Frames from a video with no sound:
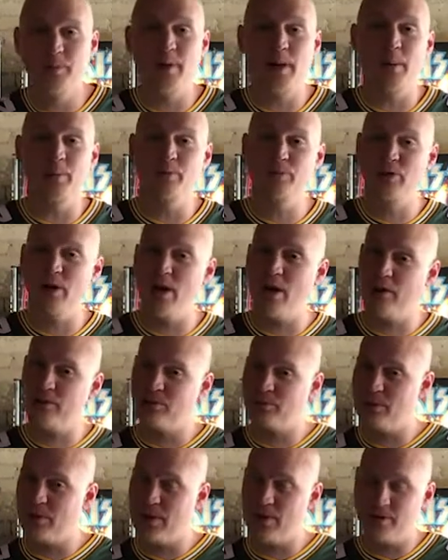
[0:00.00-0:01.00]
I'm Josh
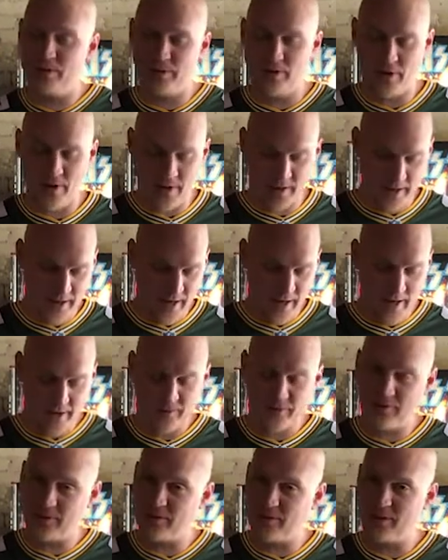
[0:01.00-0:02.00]
from Hair of the
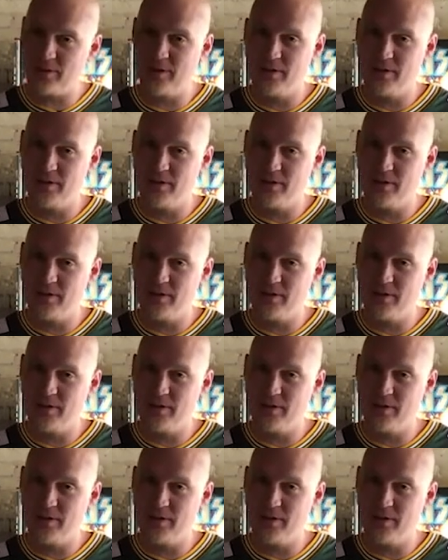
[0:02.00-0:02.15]
Dogcast.